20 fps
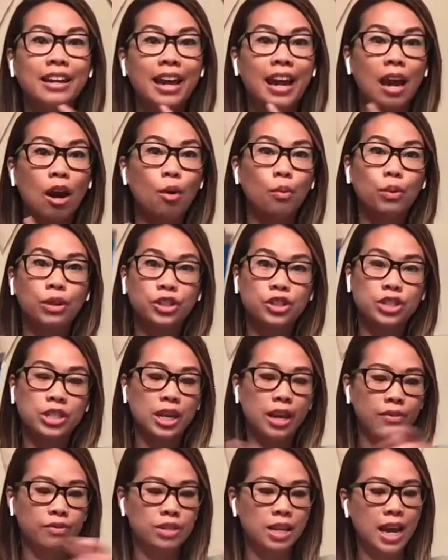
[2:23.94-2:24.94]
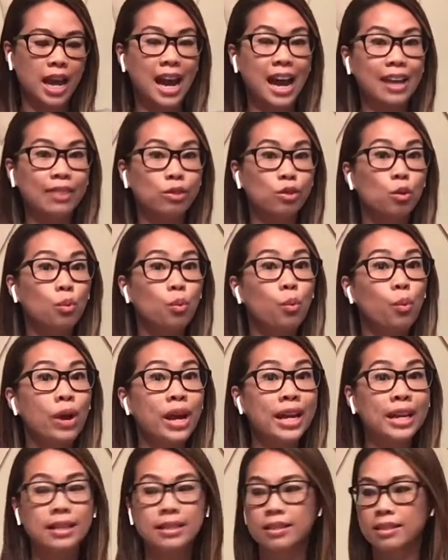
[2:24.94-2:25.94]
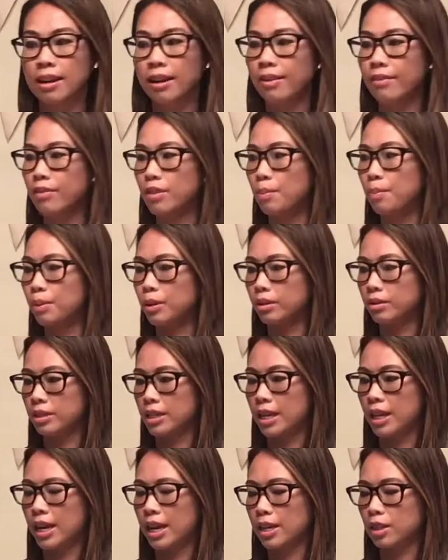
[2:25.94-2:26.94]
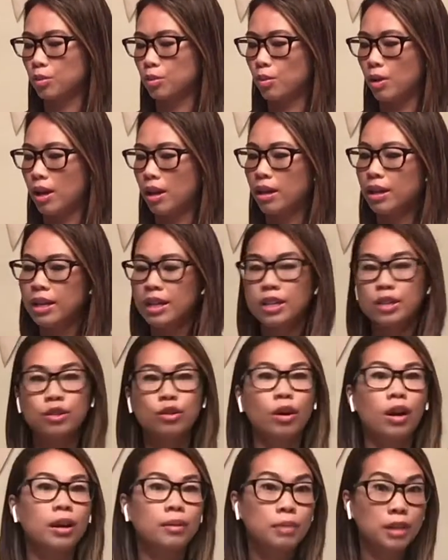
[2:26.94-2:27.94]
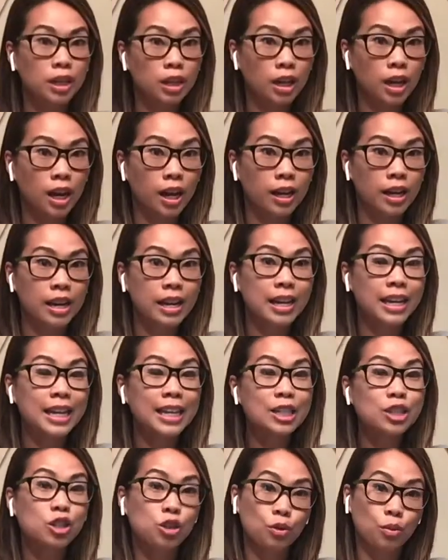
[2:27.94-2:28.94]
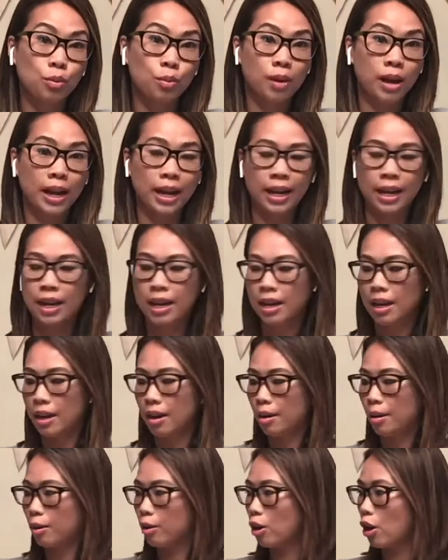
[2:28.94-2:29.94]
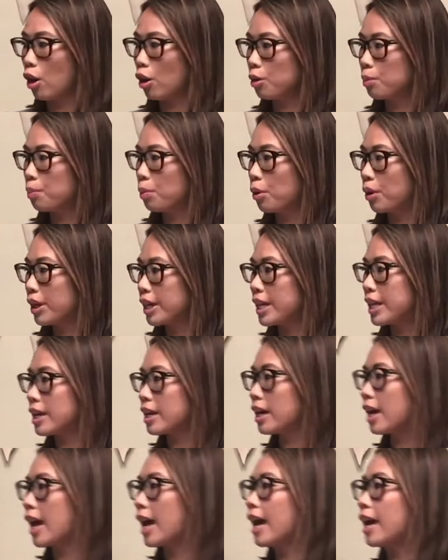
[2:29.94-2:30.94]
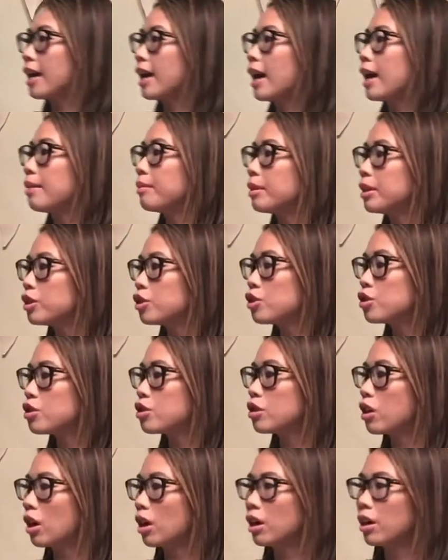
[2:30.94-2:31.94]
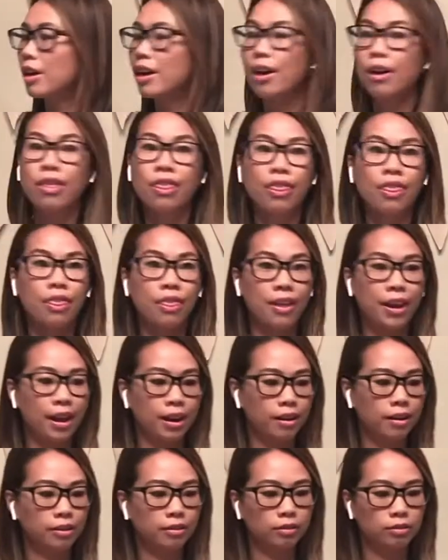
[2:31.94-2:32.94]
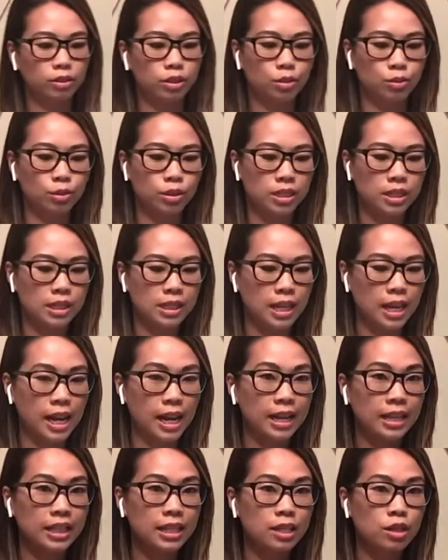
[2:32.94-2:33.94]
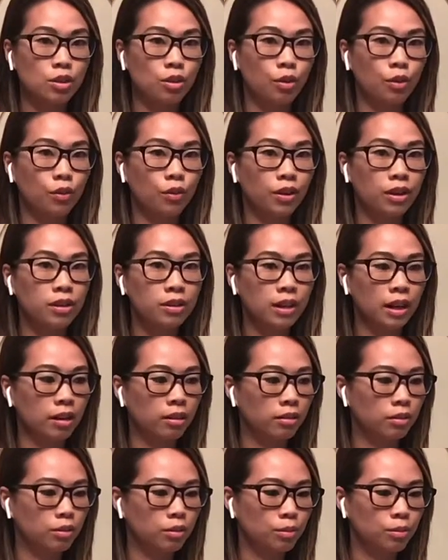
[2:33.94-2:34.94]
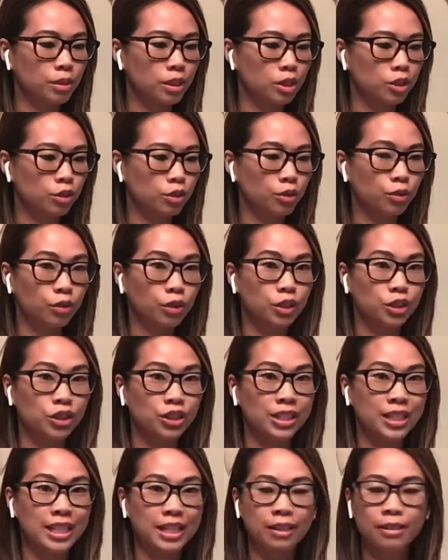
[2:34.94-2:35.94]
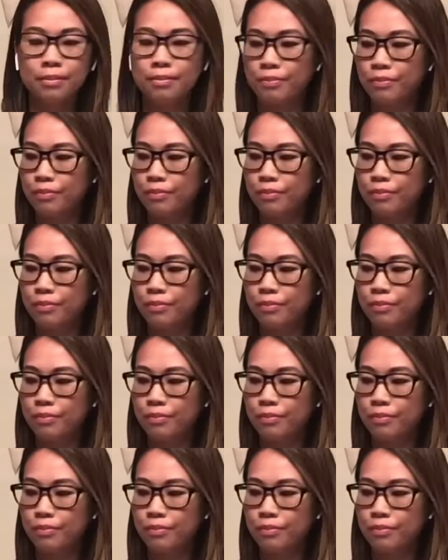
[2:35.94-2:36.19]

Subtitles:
now we just have to add the wings of the building as well. So I'm gonna cut into my cardboard here, and I'm gonna start there. So we'll slide this over, our little miniature version here.